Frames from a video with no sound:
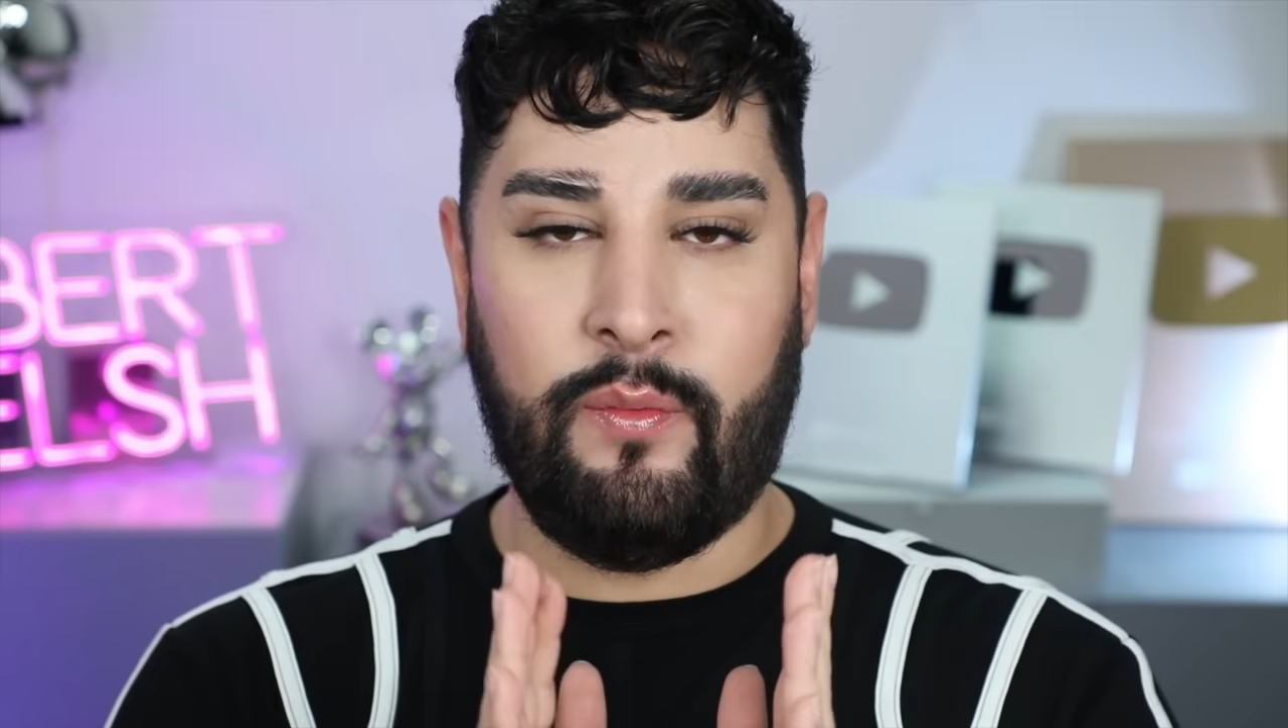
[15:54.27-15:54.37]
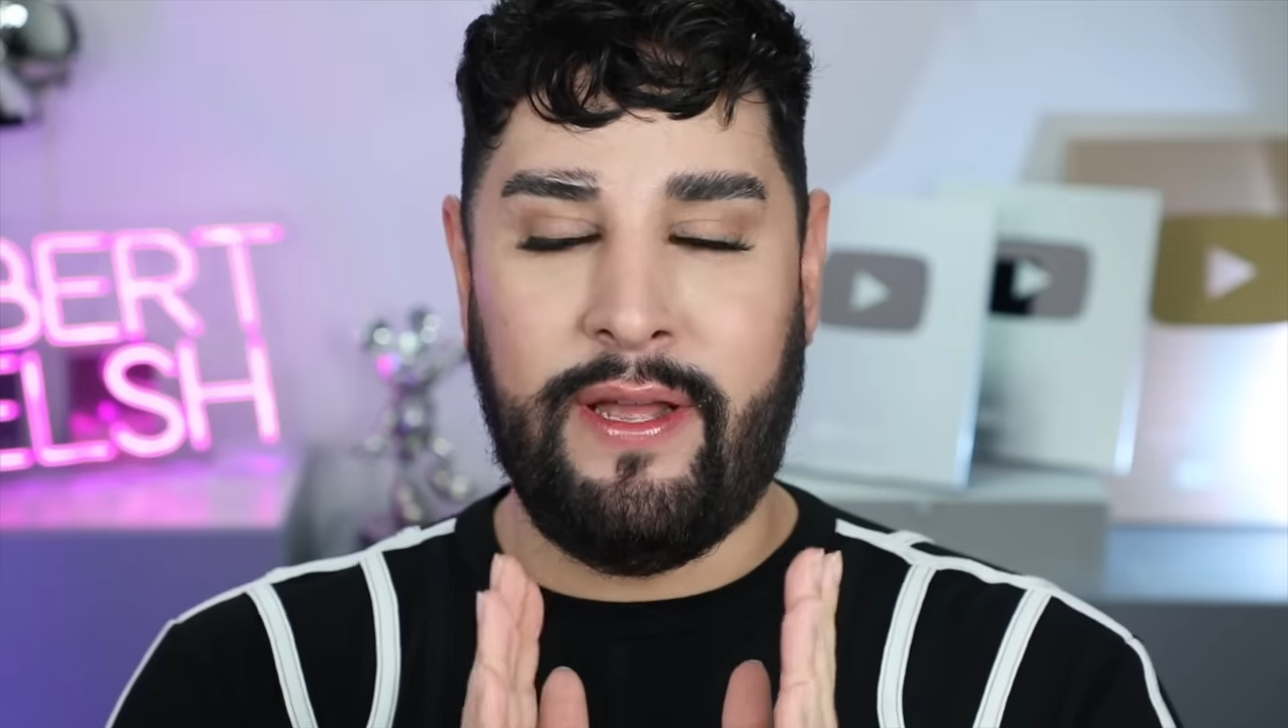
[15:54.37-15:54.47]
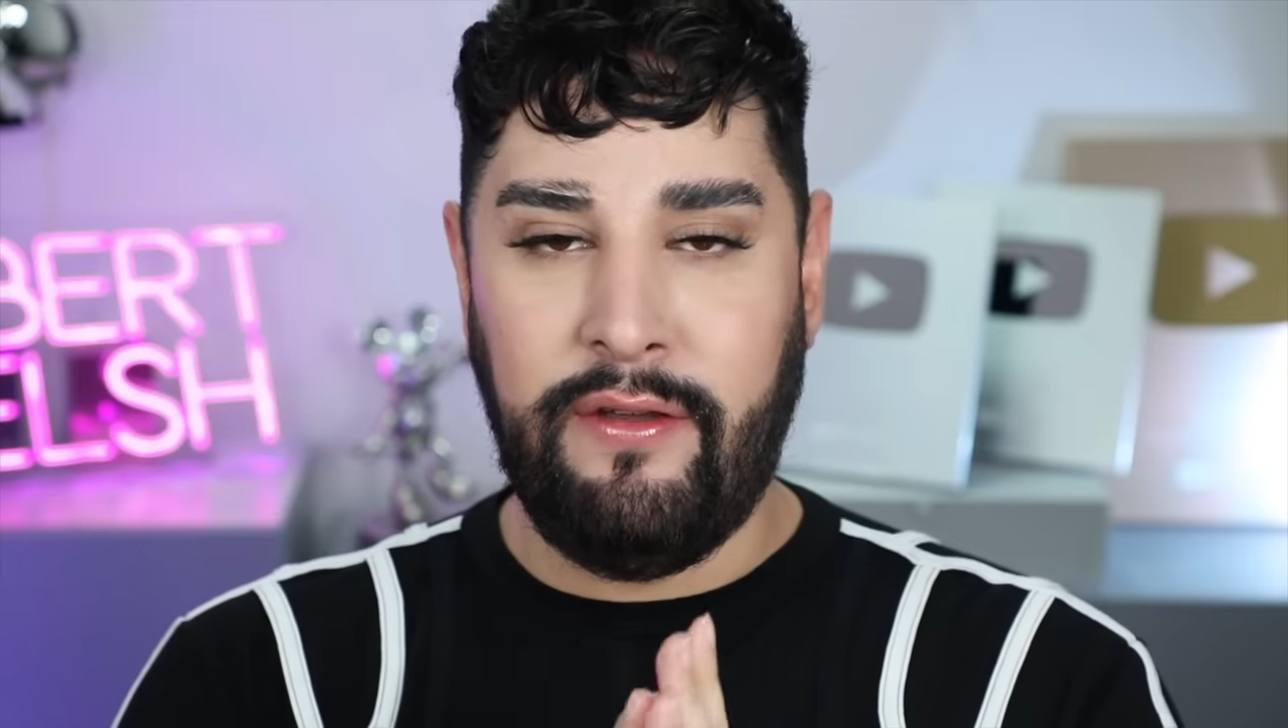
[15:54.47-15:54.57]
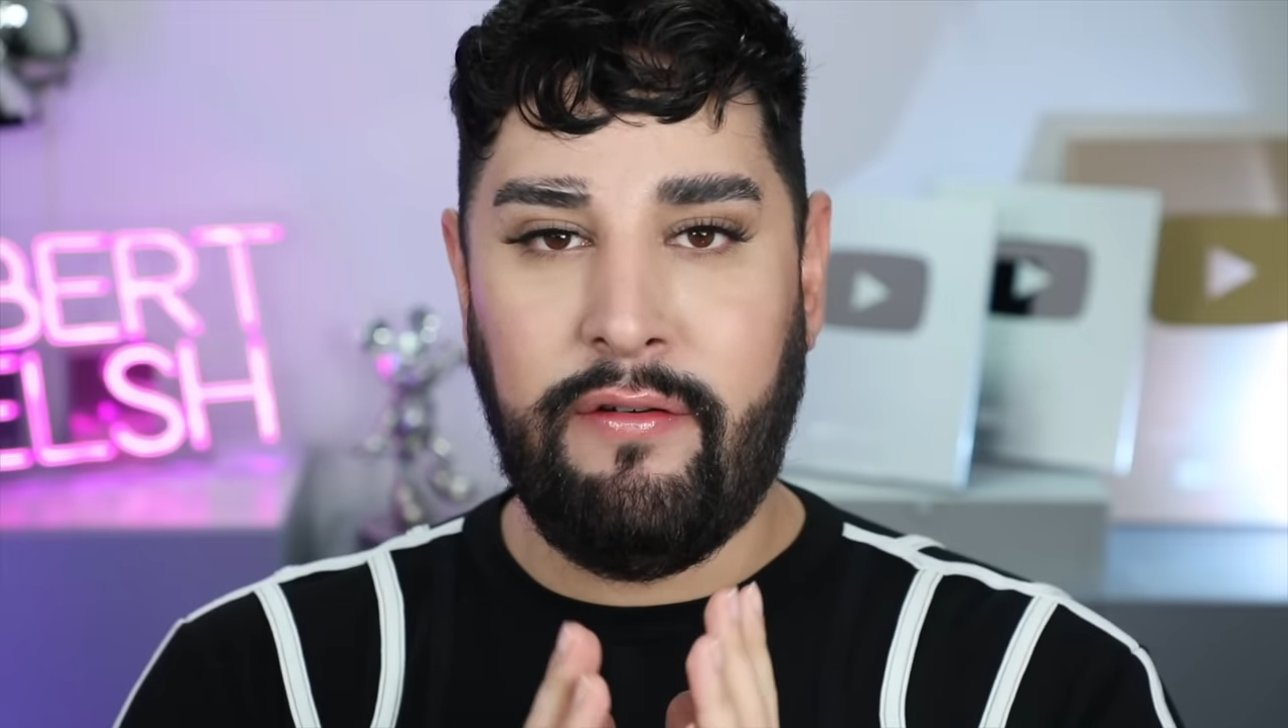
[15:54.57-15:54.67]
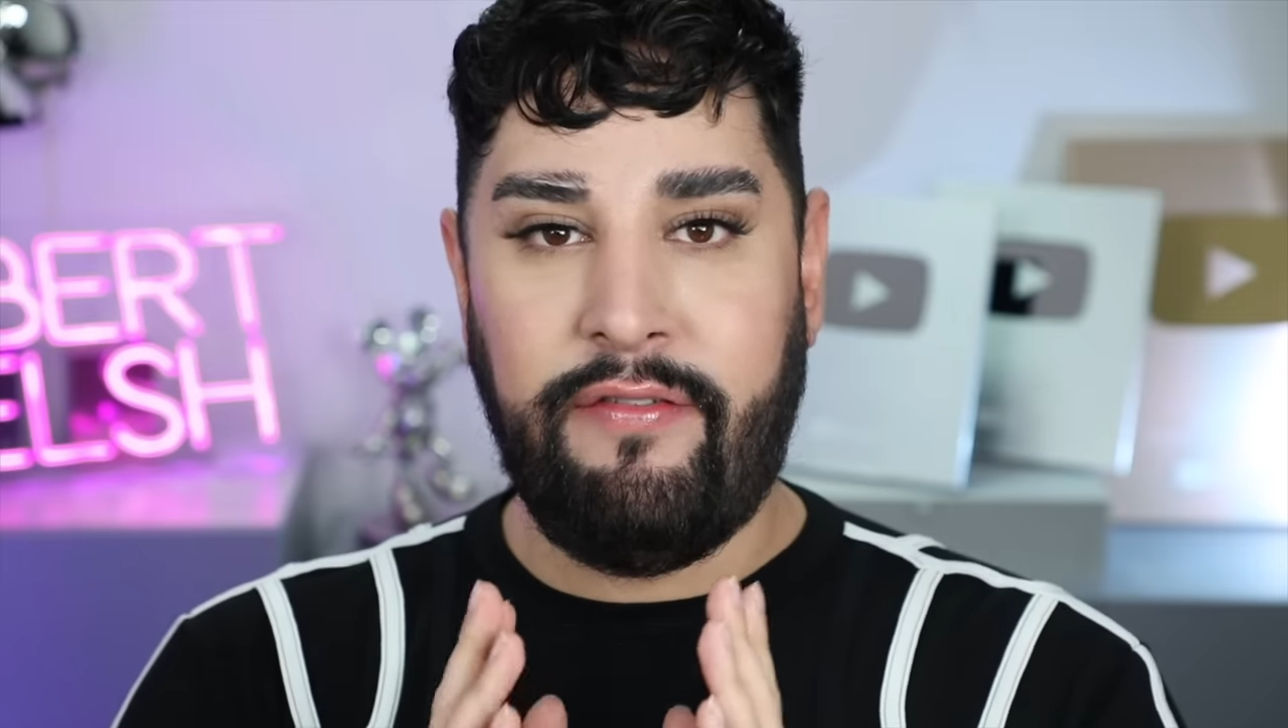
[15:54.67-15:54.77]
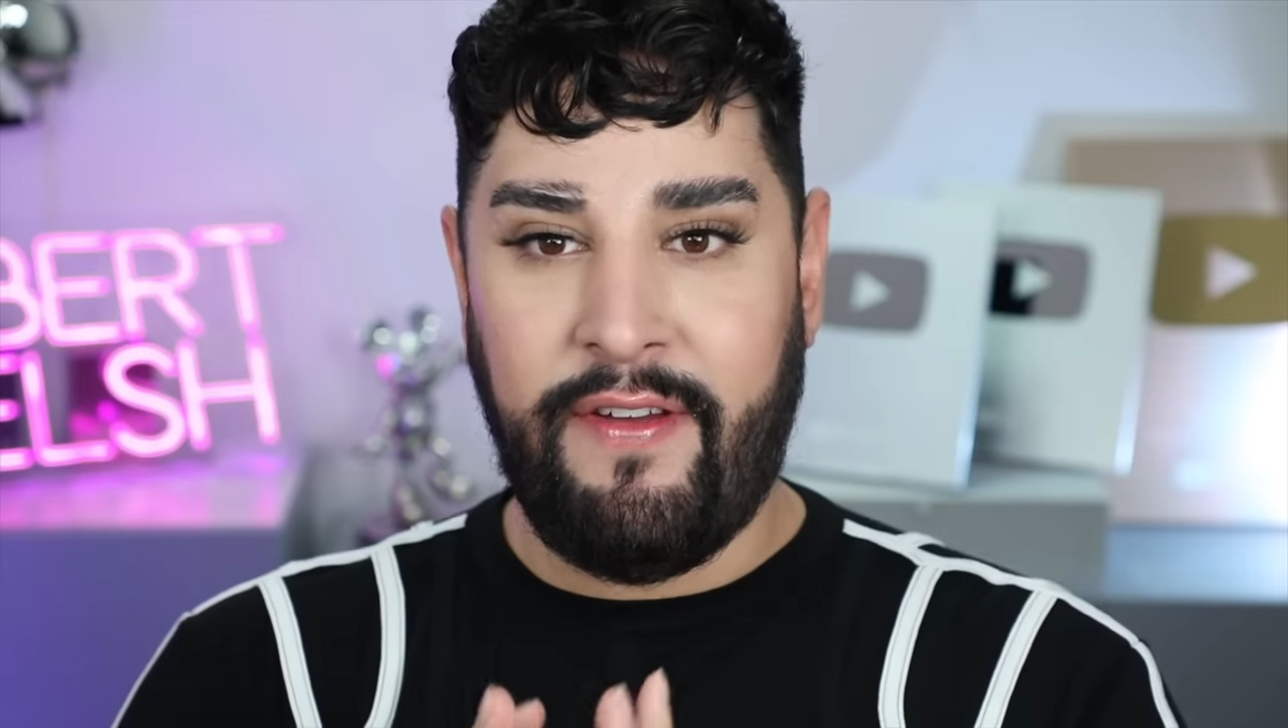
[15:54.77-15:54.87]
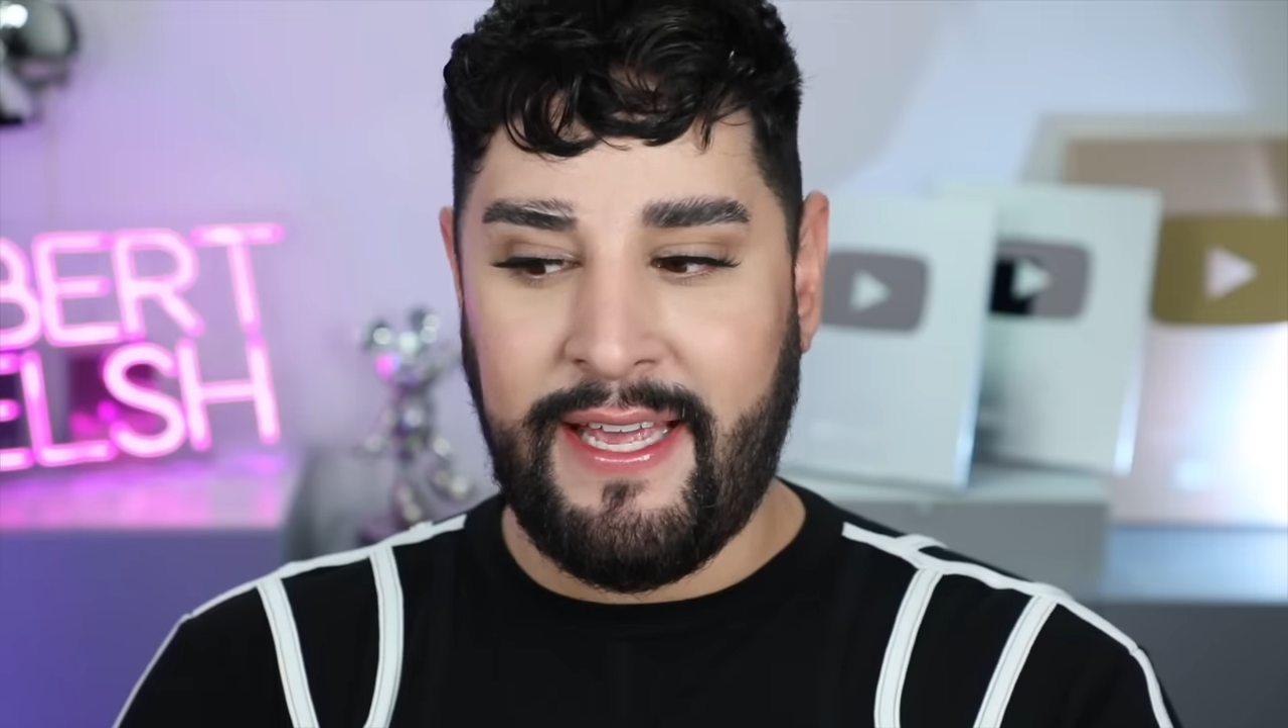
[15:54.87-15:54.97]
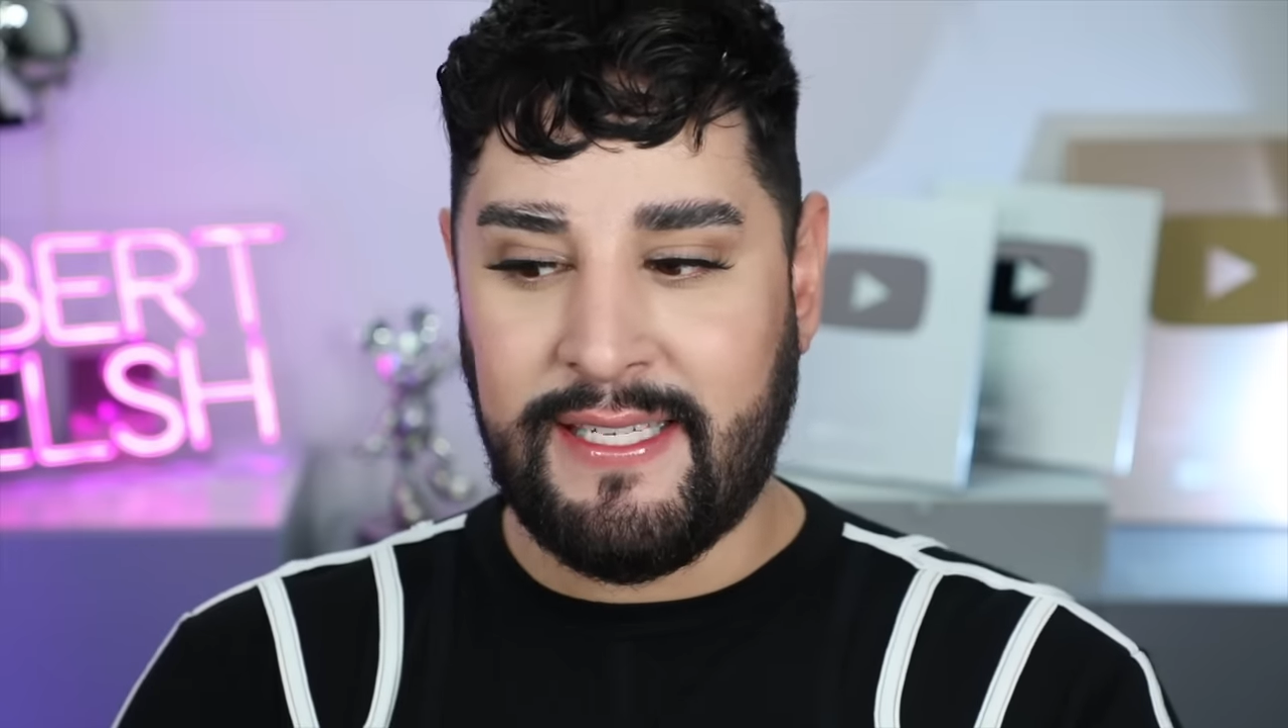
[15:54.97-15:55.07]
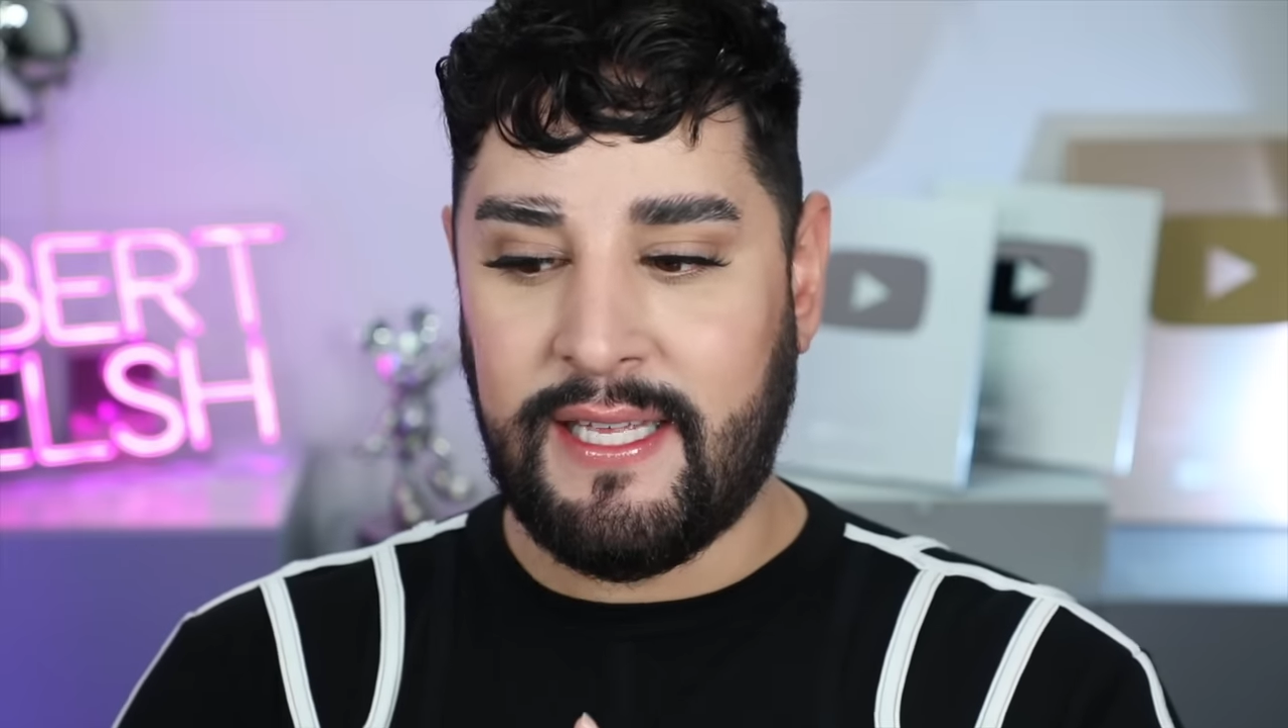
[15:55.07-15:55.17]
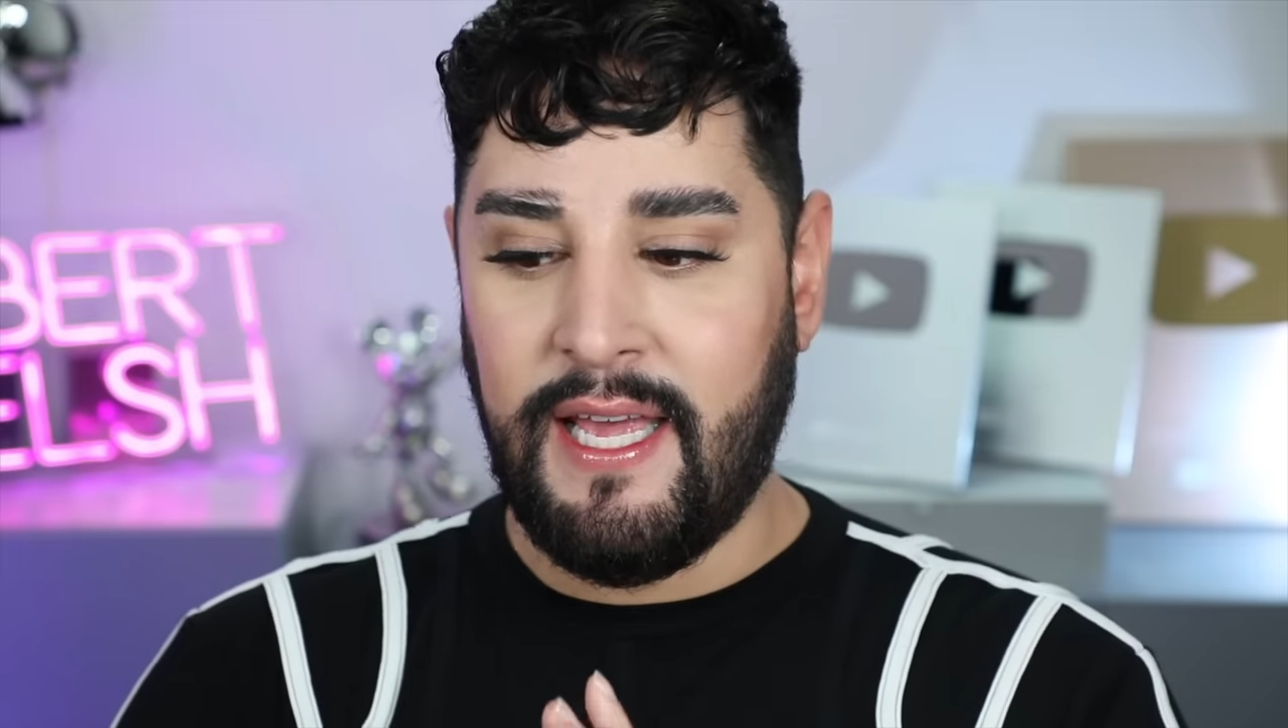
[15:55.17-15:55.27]
when your
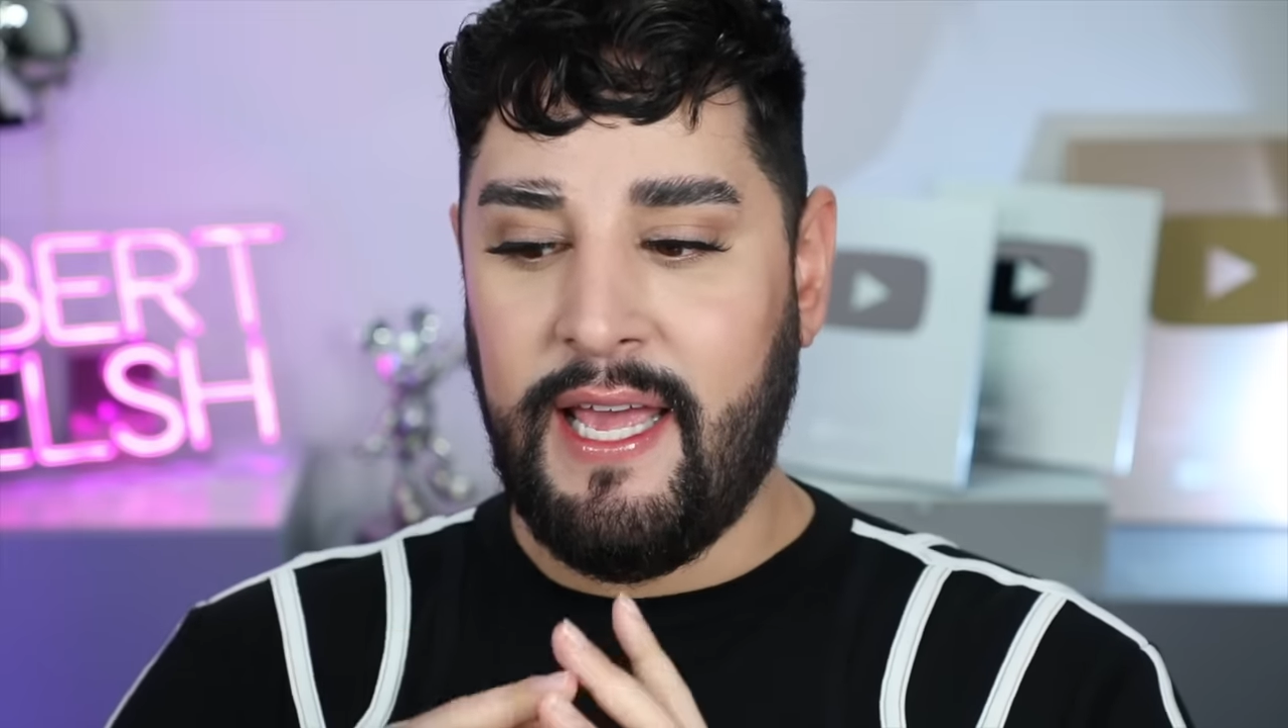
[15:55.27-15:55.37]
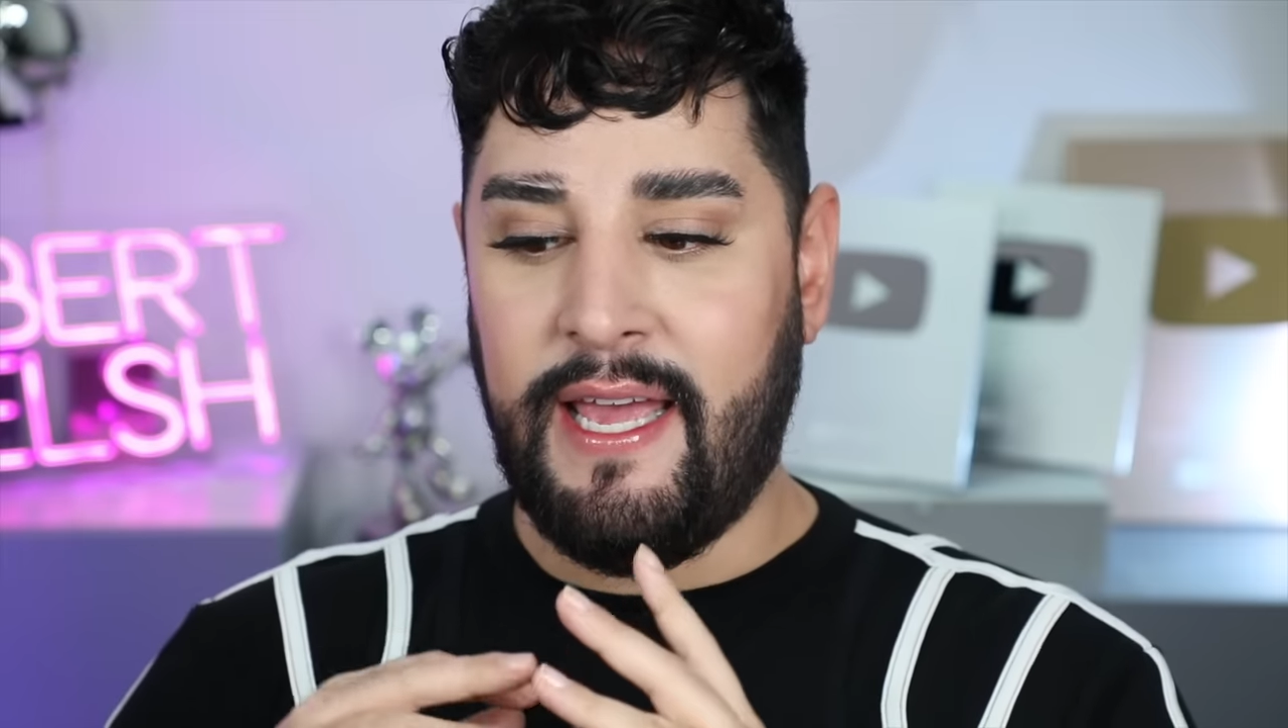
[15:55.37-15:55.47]
face